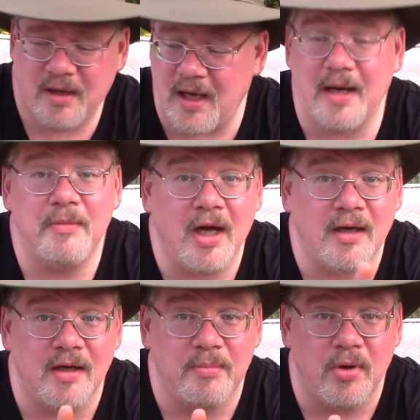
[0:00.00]
And I'm not
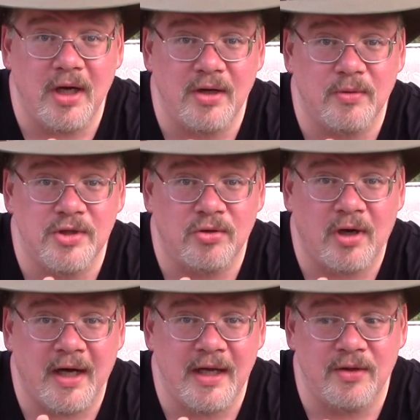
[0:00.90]
going to put it into a
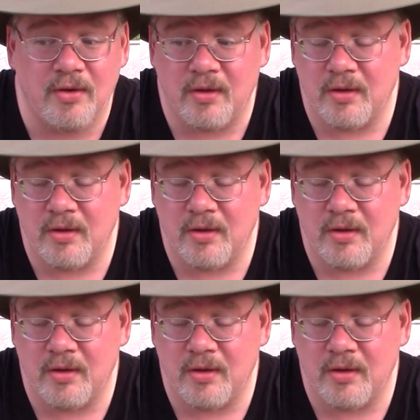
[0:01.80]
draw either.